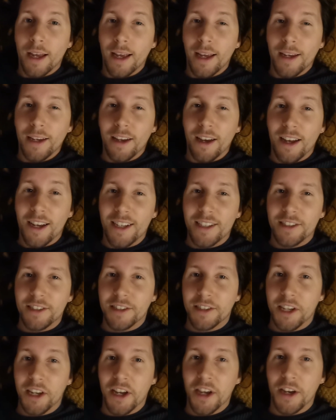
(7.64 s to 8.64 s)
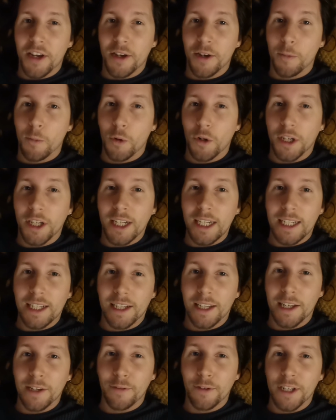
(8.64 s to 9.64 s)
Hey guys,
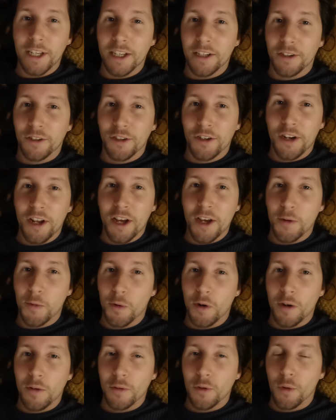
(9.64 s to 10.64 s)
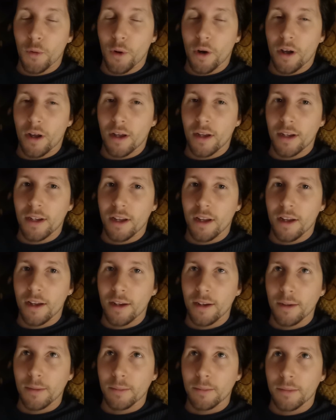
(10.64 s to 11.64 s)
morning, evening, good night, wherever you are.
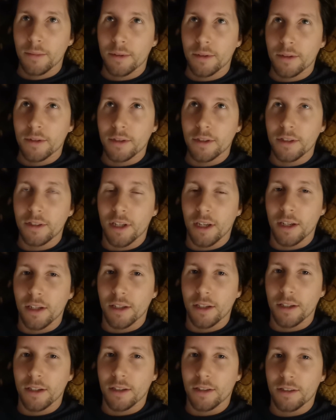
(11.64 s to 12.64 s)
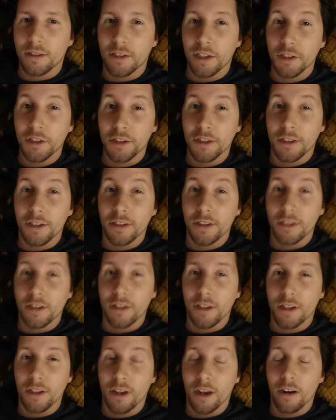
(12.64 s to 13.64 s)
Um, just had a session under
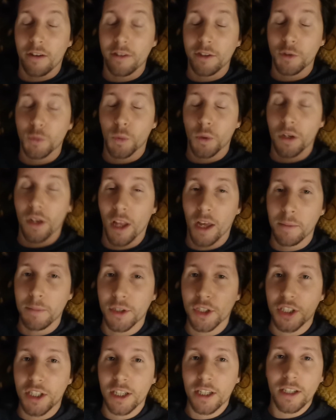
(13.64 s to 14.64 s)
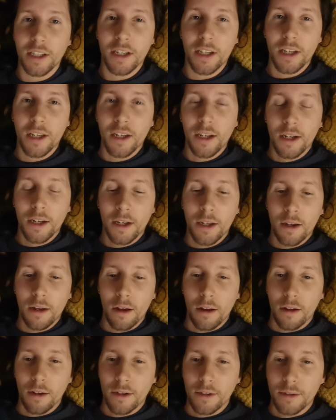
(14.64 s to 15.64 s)
the RX-1 light machine,
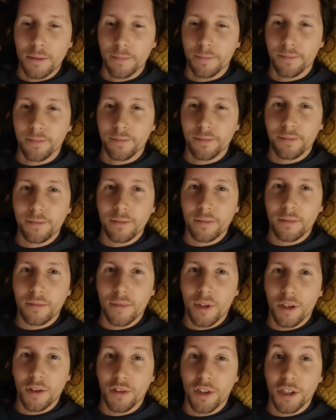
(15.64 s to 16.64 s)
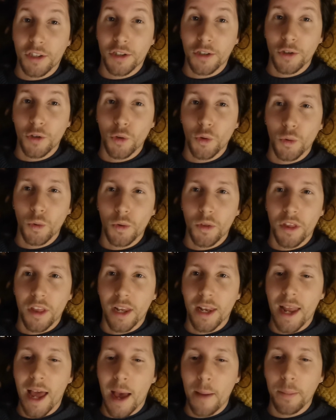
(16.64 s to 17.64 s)
um, a session called The
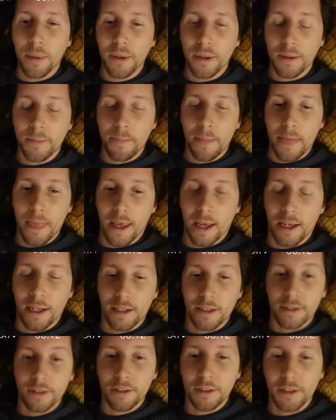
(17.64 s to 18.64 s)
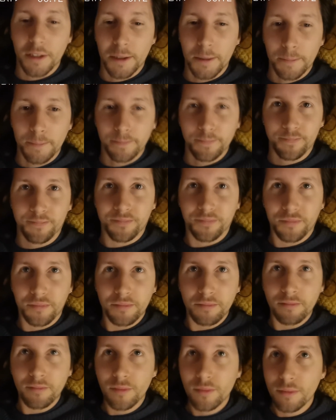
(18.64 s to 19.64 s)
Lap, and um,
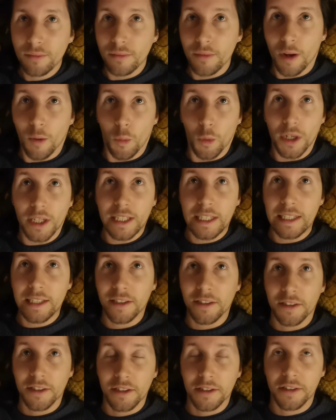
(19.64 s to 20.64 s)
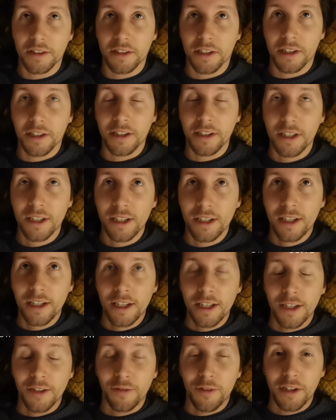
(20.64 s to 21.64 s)
what it is is uh,
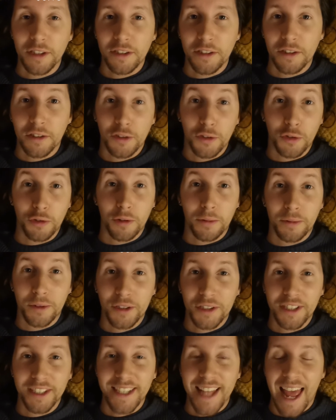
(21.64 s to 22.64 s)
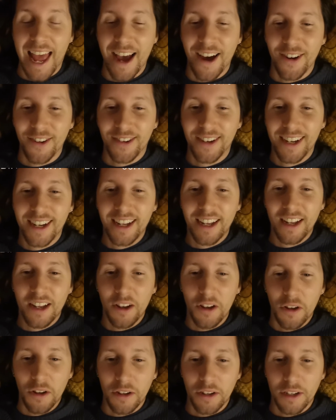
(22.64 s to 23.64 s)
read the description is now
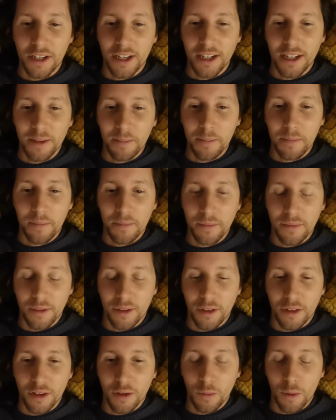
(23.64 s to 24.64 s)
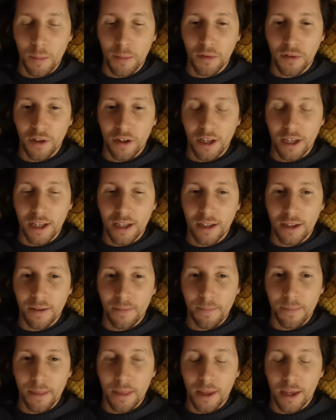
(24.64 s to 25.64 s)
on um, on the website,
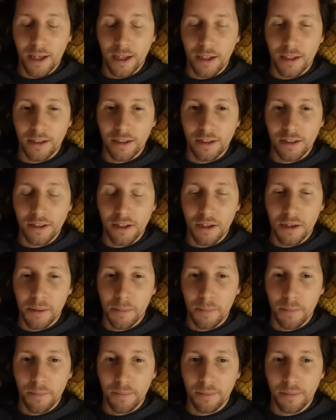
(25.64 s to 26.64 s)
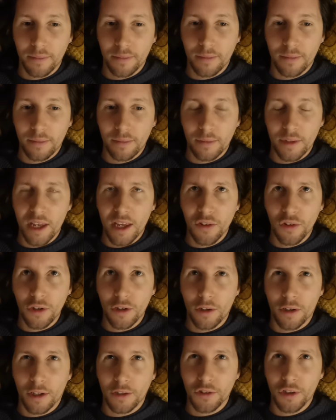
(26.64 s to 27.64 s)
and um, yeah, it's
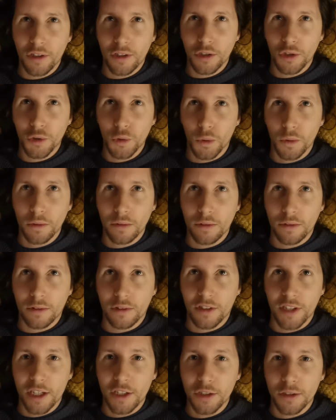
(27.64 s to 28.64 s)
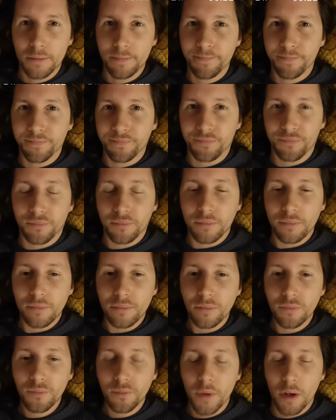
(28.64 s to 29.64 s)
only, it's only a short session,
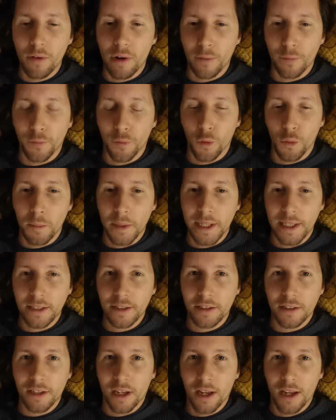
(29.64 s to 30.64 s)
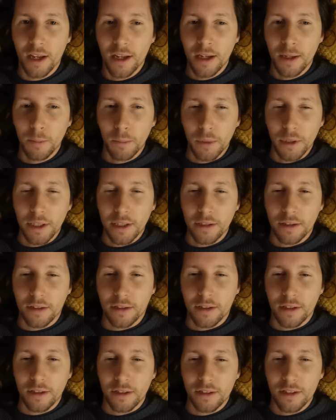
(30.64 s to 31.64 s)
around four minutes, but it's
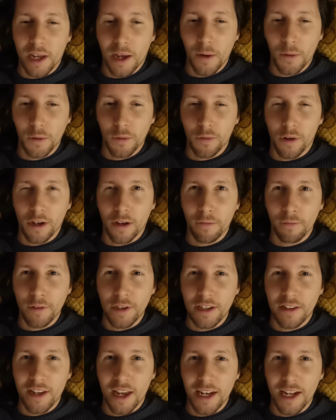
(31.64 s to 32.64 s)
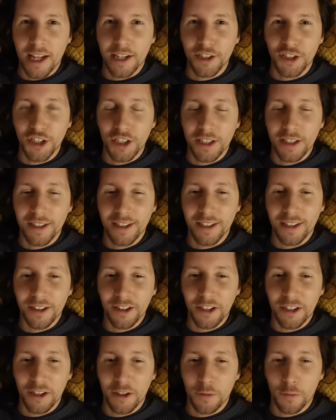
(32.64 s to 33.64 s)
the sound of like a V10 engine
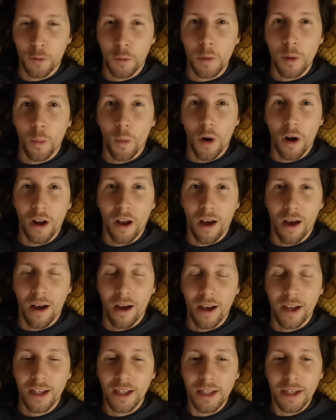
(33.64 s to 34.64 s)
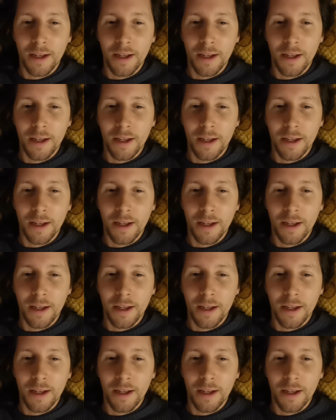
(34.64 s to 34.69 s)
in a Formula One car